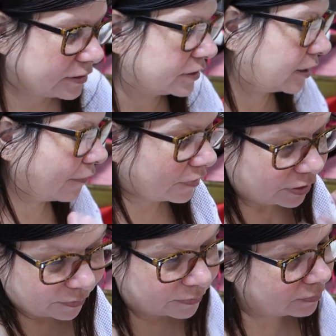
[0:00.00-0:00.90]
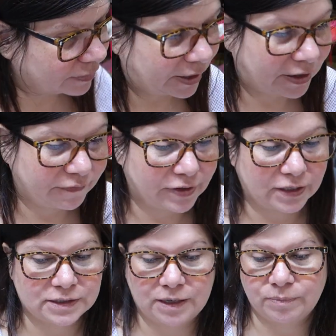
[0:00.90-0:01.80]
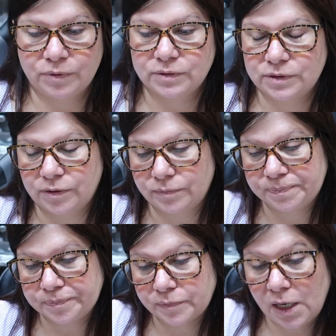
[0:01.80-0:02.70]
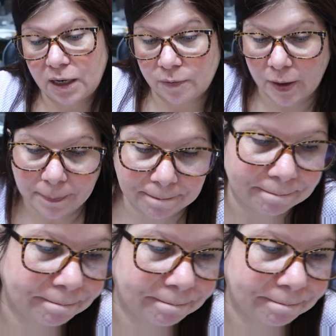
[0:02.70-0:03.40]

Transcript: just giving you kind of an example. So anyway,